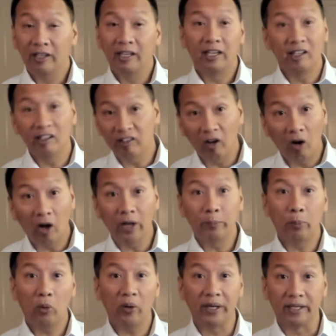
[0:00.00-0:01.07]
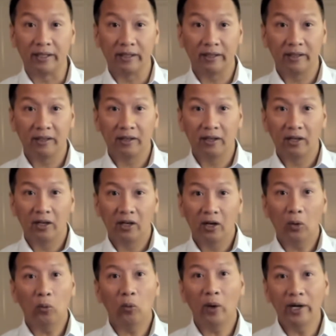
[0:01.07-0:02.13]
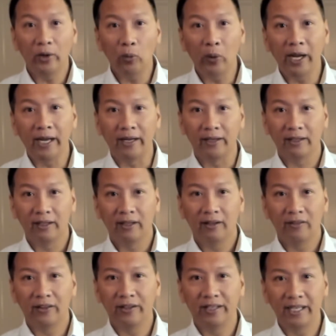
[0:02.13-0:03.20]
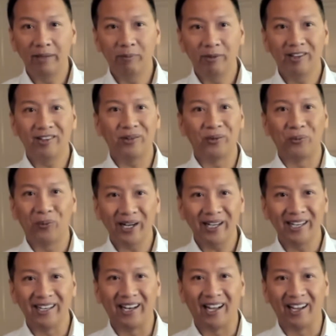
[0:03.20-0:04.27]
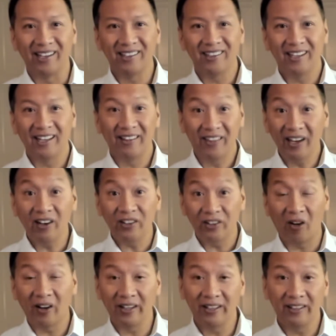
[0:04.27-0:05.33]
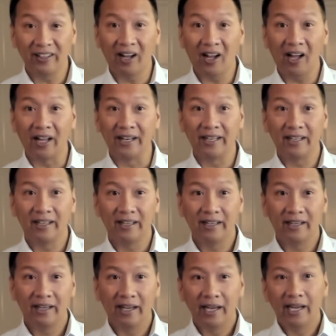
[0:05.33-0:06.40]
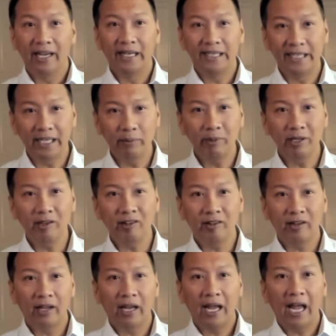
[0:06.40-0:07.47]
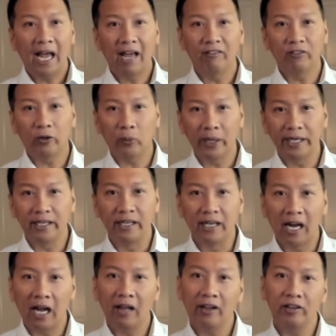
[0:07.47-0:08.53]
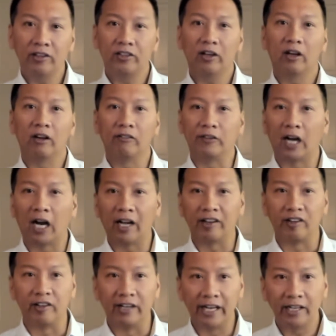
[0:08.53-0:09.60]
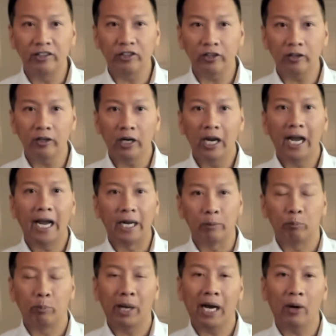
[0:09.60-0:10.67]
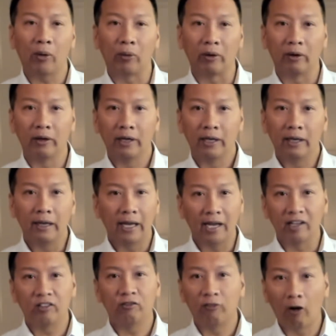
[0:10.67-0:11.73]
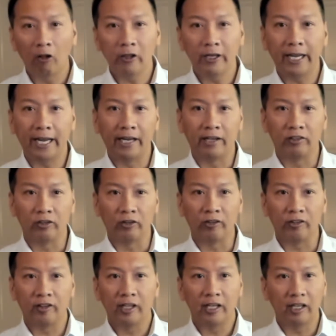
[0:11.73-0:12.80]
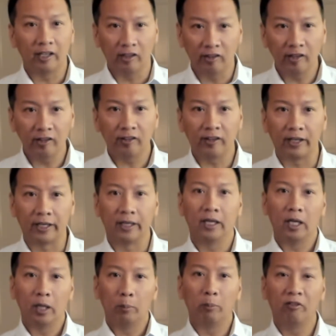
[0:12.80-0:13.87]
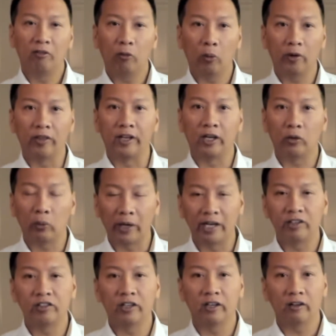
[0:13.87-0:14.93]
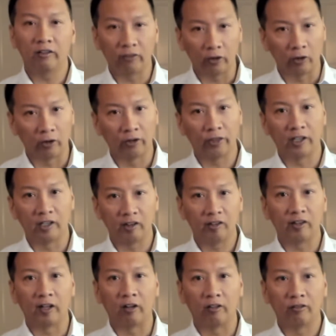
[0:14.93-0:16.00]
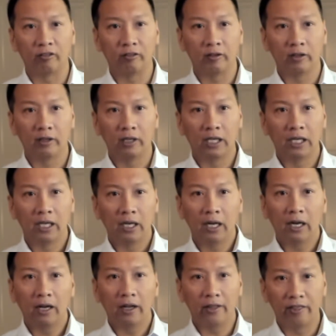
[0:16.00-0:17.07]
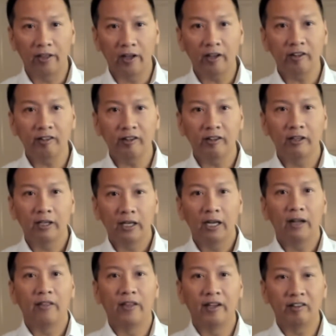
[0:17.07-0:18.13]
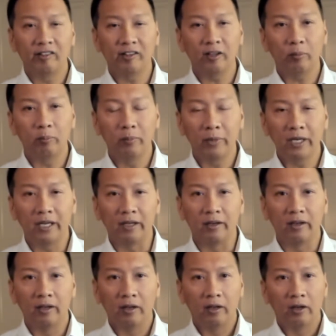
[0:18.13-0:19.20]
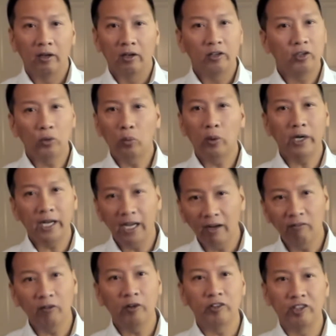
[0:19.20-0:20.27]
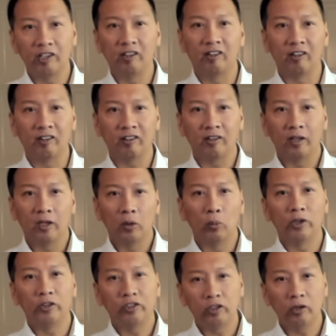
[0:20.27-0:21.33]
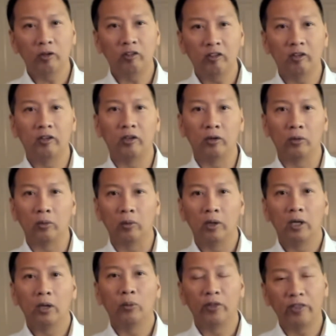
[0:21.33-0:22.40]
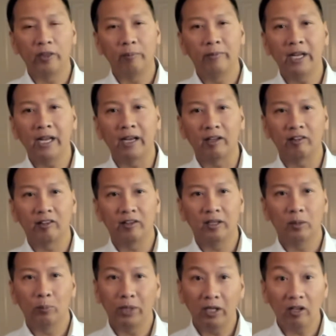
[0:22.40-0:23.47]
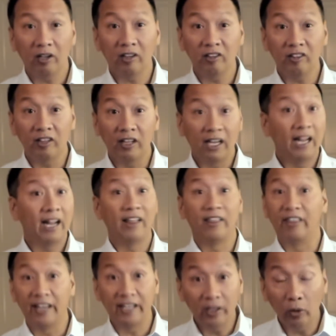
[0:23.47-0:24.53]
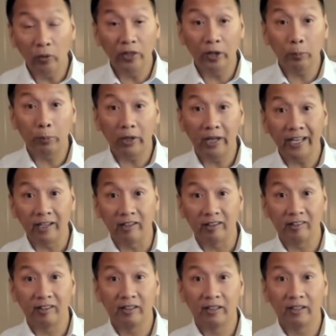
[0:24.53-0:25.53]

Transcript: is on point. Right away, the demons recognize they are talking to God. Demons have great knowledge of God's nature and power as fallen angels existing before the creation of earth itself. Thus, they submitted to whatever Jesus will choose to do with them next because they know their place.